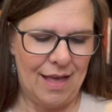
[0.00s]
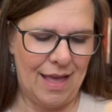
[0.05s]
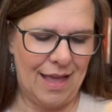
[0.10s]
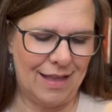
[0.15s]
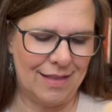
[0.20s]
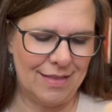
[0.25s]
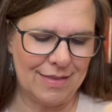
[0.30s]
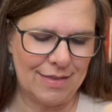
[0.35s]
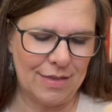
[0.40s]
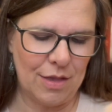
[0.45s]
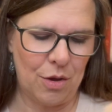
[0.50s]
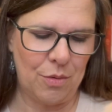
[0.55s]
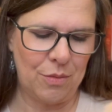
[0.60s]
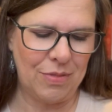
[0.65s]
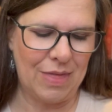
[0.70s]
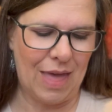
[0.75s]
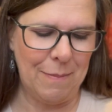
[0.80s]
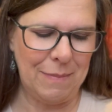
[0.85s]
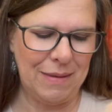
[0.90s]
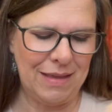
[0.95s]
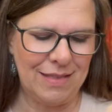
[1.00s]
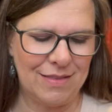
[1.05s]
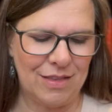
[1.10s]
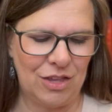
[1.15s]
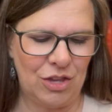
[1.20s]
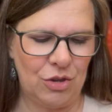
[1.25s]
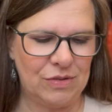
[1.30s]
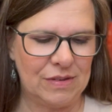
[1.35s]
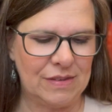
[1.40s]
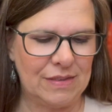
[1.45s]
And so that means
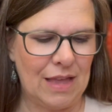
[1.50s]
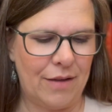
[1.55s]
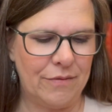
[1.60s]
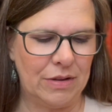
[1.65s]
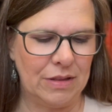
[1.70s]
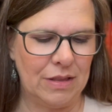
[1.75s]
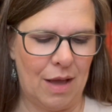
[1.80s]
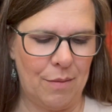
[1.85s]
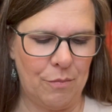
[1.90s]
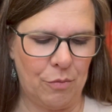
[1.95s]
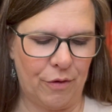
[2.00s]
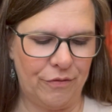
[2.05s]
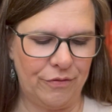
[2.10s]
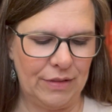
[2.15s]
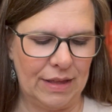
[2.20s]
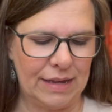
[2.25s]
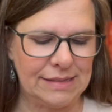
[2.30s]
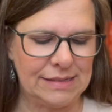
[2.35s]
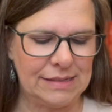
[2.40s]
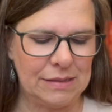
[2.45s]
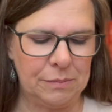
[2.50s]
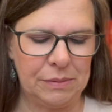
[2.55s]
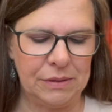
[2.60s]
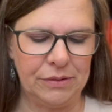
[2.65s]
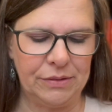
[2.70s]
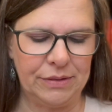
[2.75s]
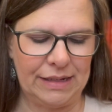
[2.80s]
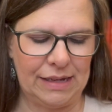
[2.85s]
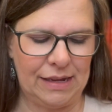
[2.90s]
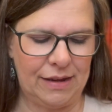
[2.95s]
that you just have a lot more
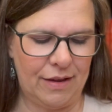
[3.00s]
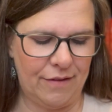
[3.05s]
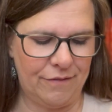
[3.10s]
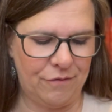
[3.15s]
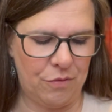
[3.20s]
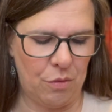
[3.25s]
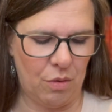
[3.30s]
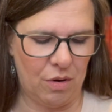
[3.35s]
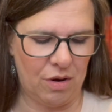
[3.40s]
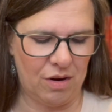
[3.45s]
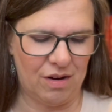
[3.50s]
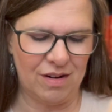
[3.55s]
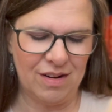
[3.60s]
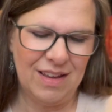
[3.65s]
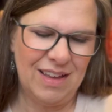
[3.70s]
flexibility for,